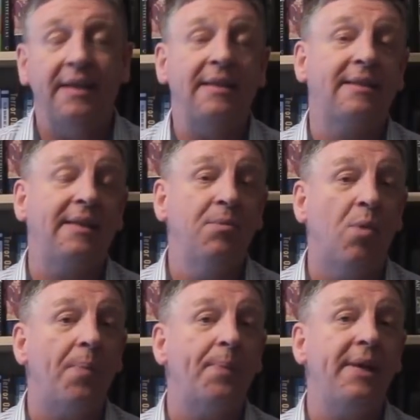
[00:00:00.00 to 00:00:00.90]
You see,
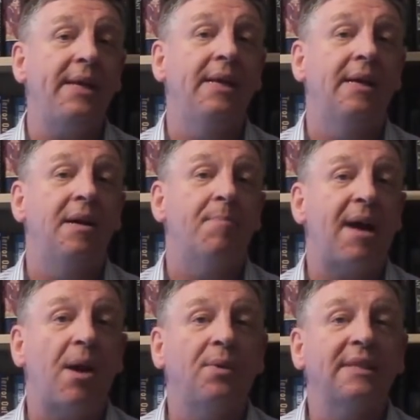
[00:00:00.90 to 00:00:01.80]
what the
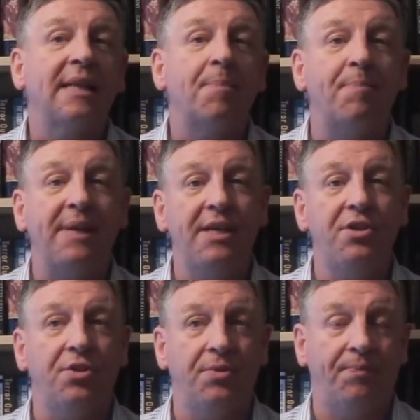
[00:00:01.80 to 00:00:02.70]
powers that be
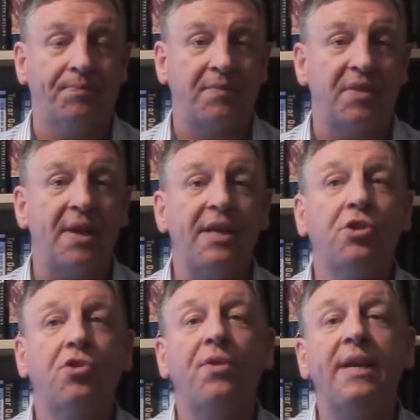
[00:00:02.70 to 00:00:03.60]
do, they
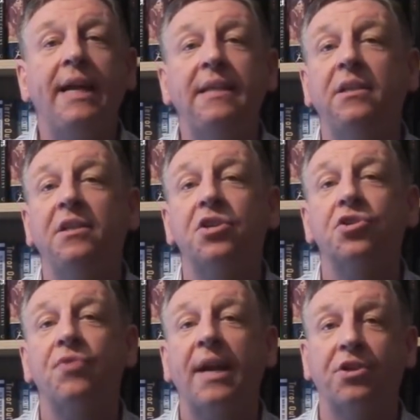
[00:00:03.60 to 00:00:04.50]
create a
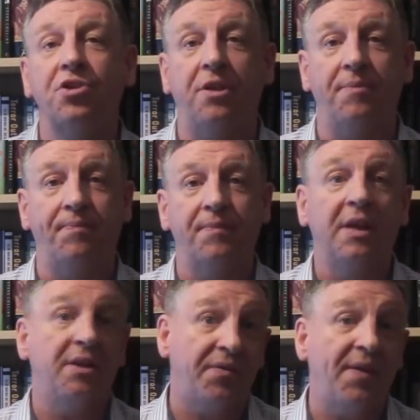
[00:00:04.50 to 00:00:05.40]
distraction.
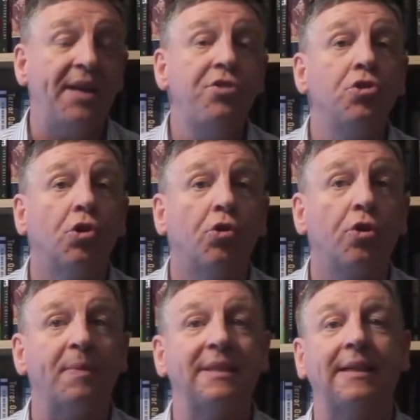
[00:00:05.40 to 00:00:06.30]
Defend
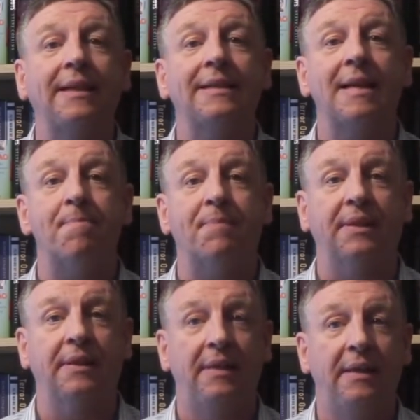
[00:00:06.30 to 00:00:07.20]
Europe is an
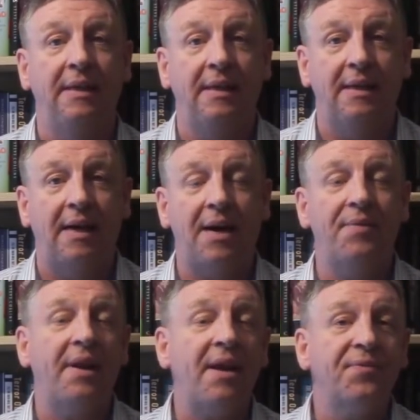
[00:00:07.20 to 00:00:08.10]
example.
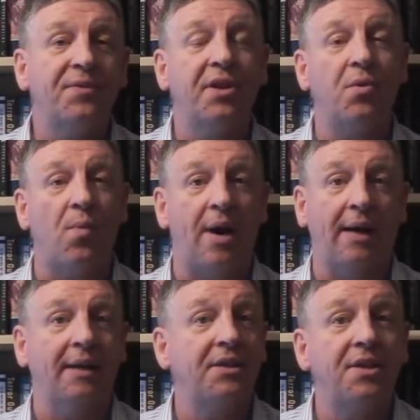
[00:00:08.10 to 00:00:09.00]
And then after a
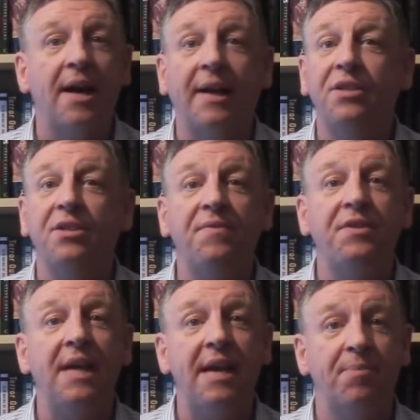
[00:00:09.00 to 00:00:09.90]
while, it dies
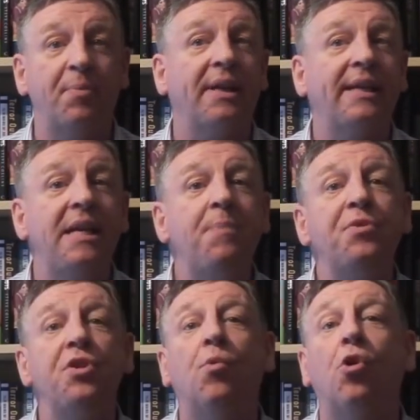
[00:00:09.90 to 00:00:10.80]
of death, but it
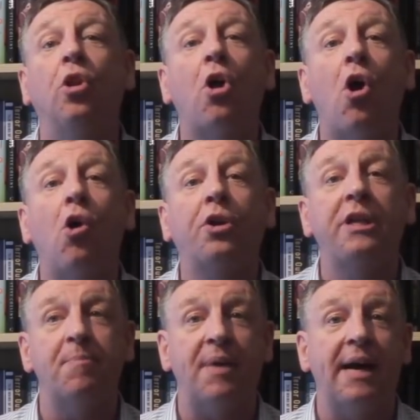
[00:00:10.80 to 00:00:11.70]
keeps you all
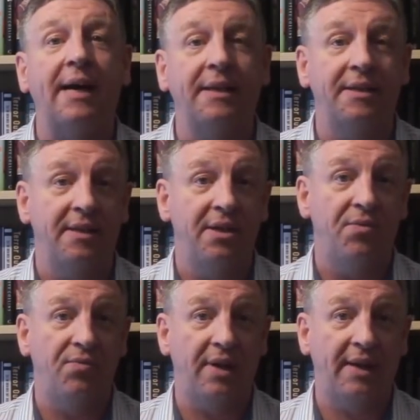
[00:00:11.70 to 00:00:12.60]
occupied,
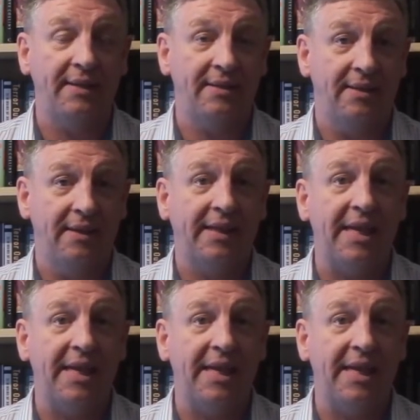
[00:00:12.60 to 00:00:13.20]
right?